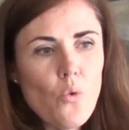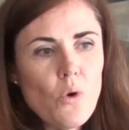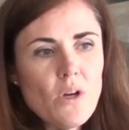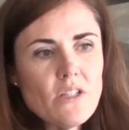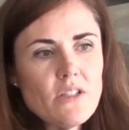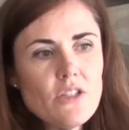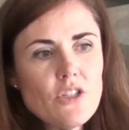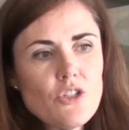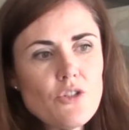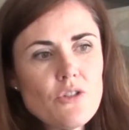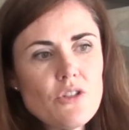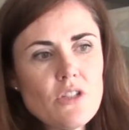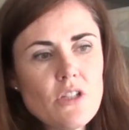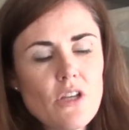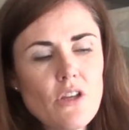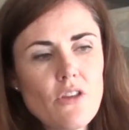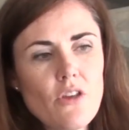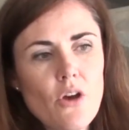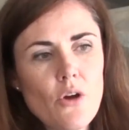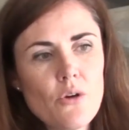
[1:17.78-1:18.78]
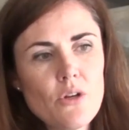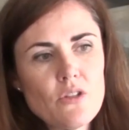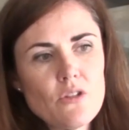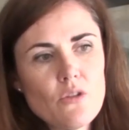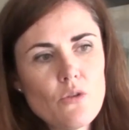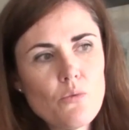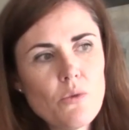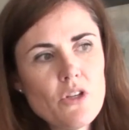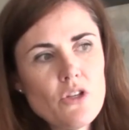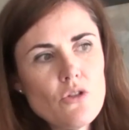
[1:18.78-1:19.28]
What's interesting, though,
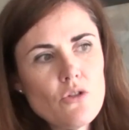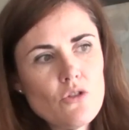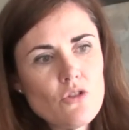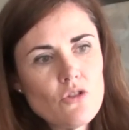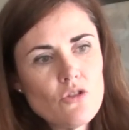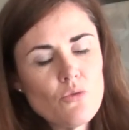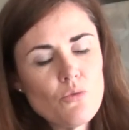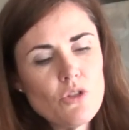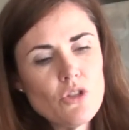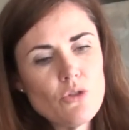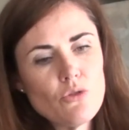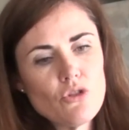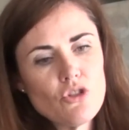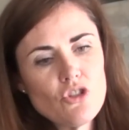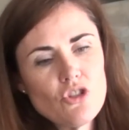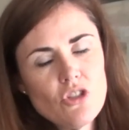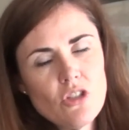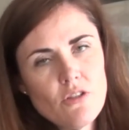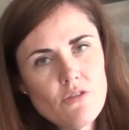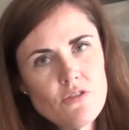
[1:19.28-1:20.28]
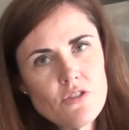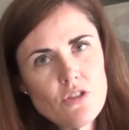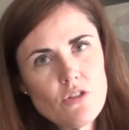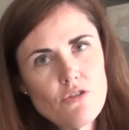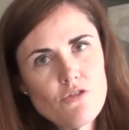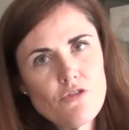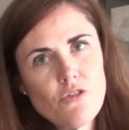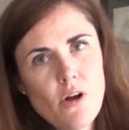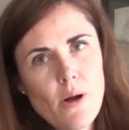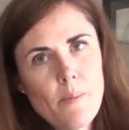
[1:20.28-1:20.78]
is that when you
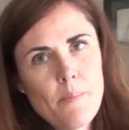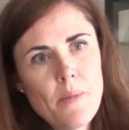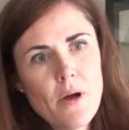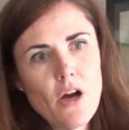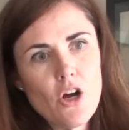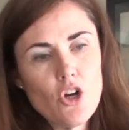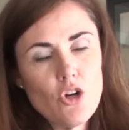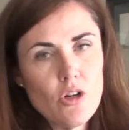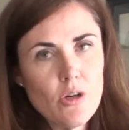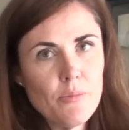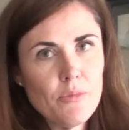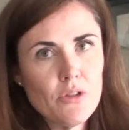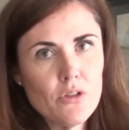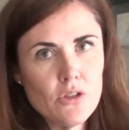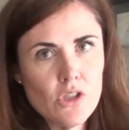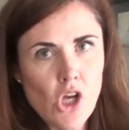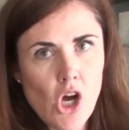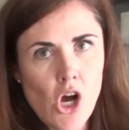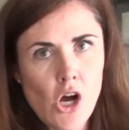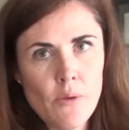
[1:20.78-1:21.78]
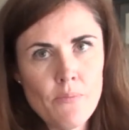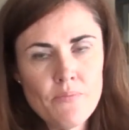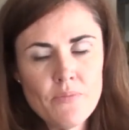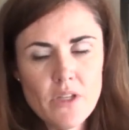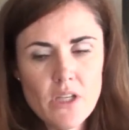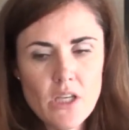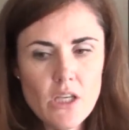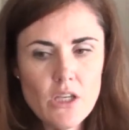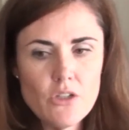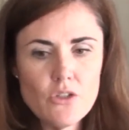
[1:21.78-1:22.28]
shift from criminal law
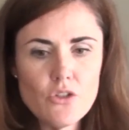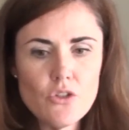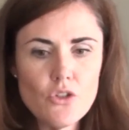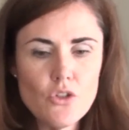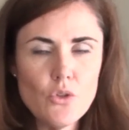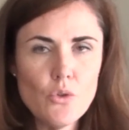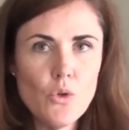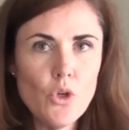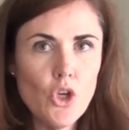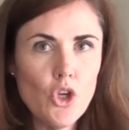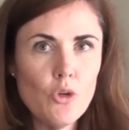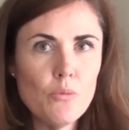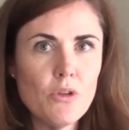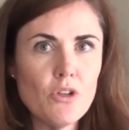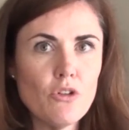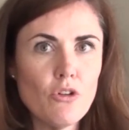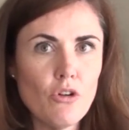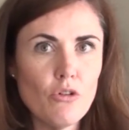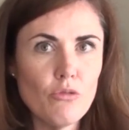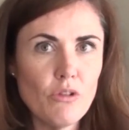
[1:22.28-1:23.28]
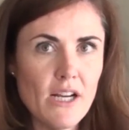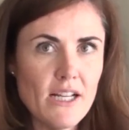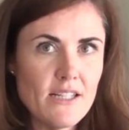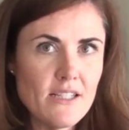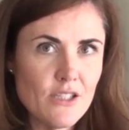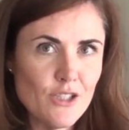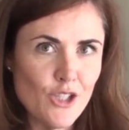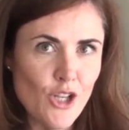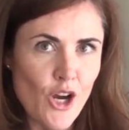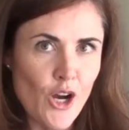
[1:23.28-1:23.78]
into human
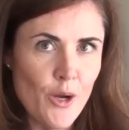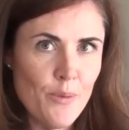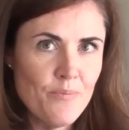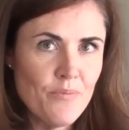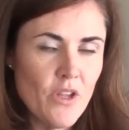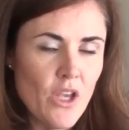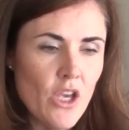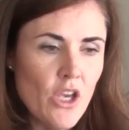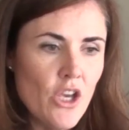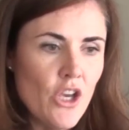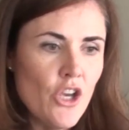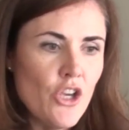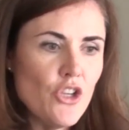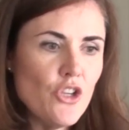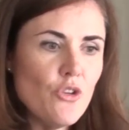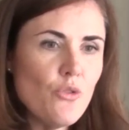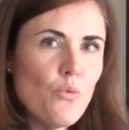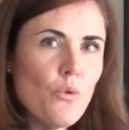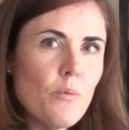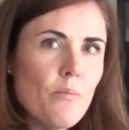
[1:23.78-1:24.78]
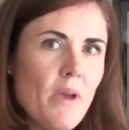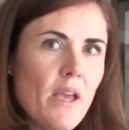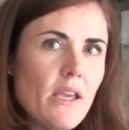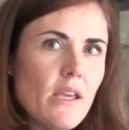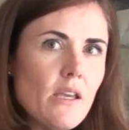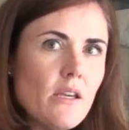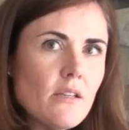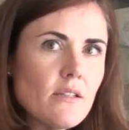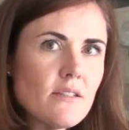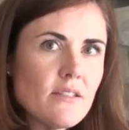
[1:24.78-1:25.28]
rights law, we're
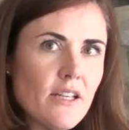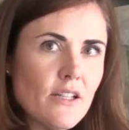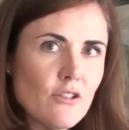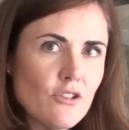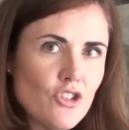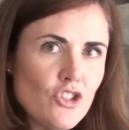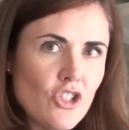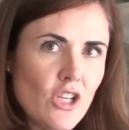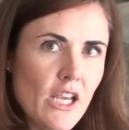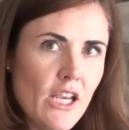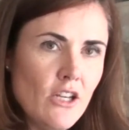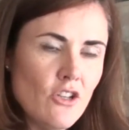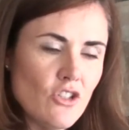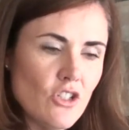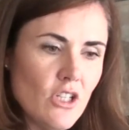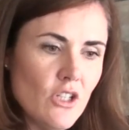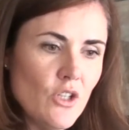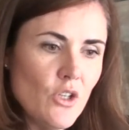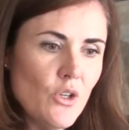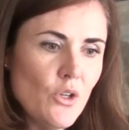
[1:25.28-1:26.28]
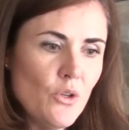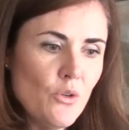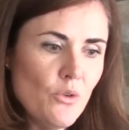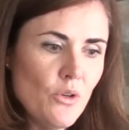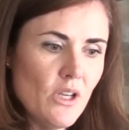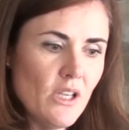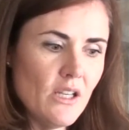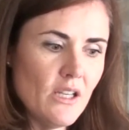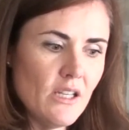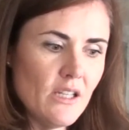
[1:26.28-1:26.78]
making a subtle change in
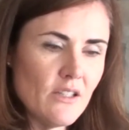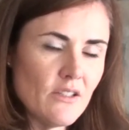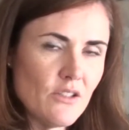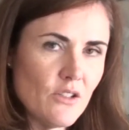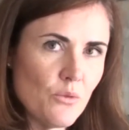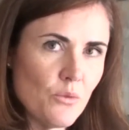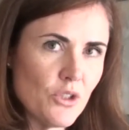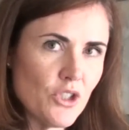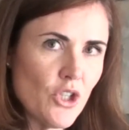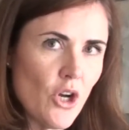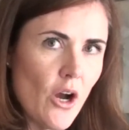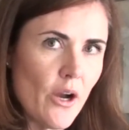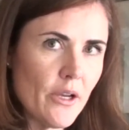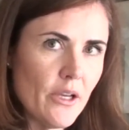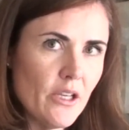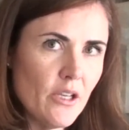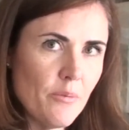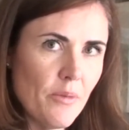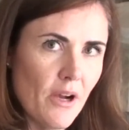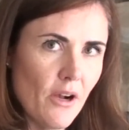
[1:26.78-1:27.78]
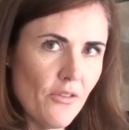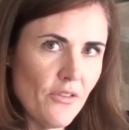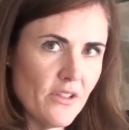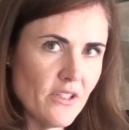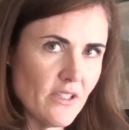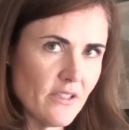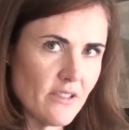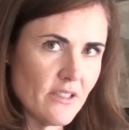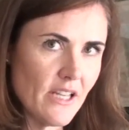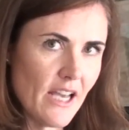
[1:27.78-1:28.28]
who it is that we're talking about
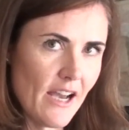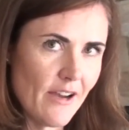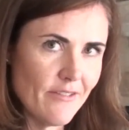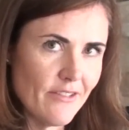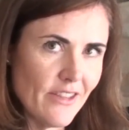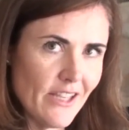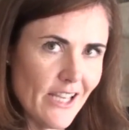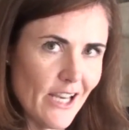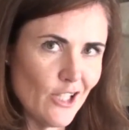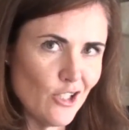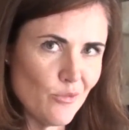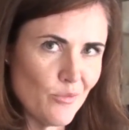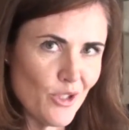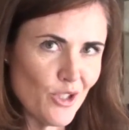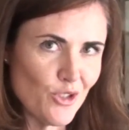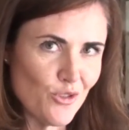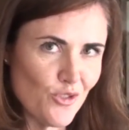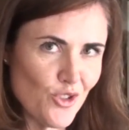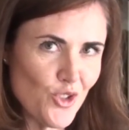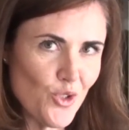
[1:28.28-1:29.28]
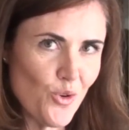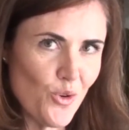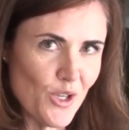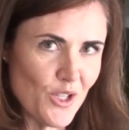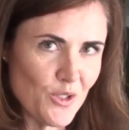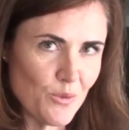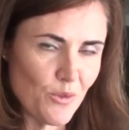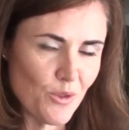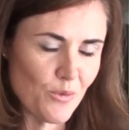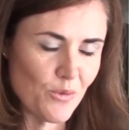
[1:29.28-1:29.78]
that doesn't have the element of
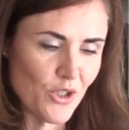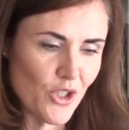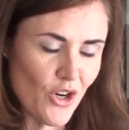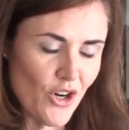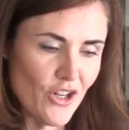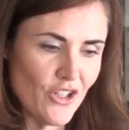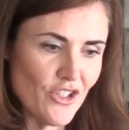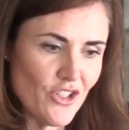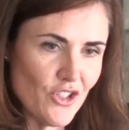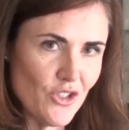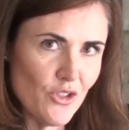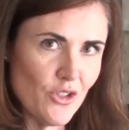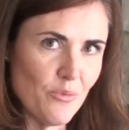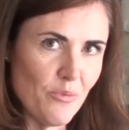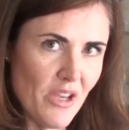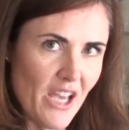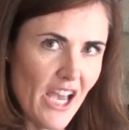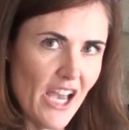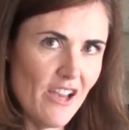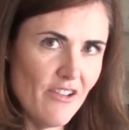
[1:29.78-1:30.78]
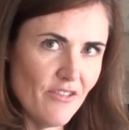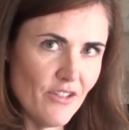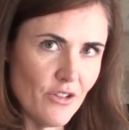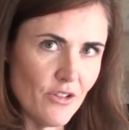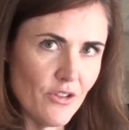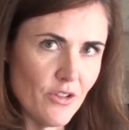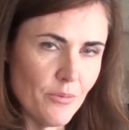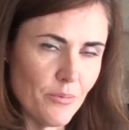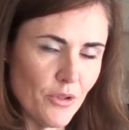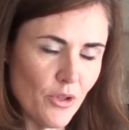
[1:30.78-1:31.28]
choice with regards to the
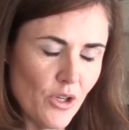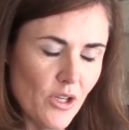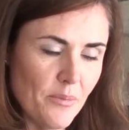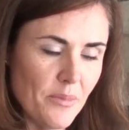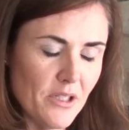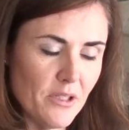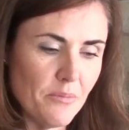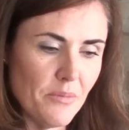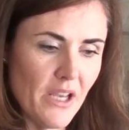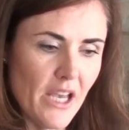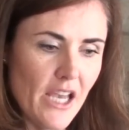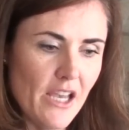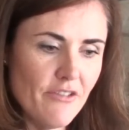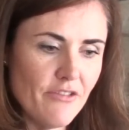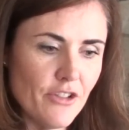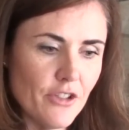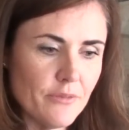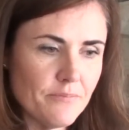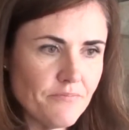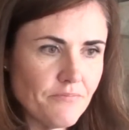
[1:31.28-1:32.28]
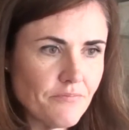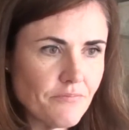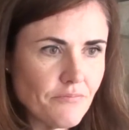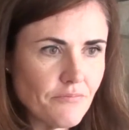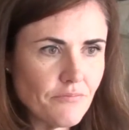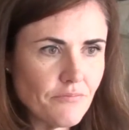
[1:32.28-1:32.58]
behavior, the prohibited behavior.